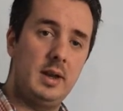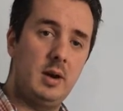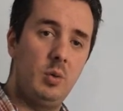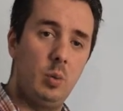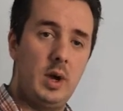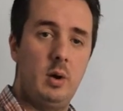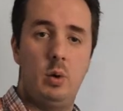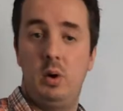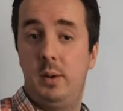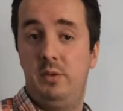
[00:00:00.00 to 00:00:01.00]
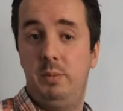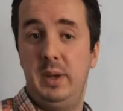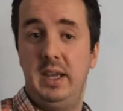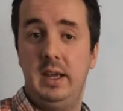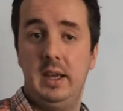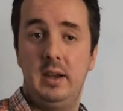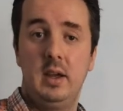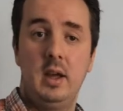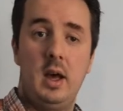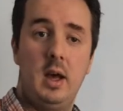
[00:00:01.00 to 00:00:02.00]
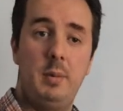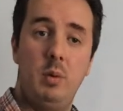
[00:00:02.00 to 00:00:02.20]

find out where I'm speaking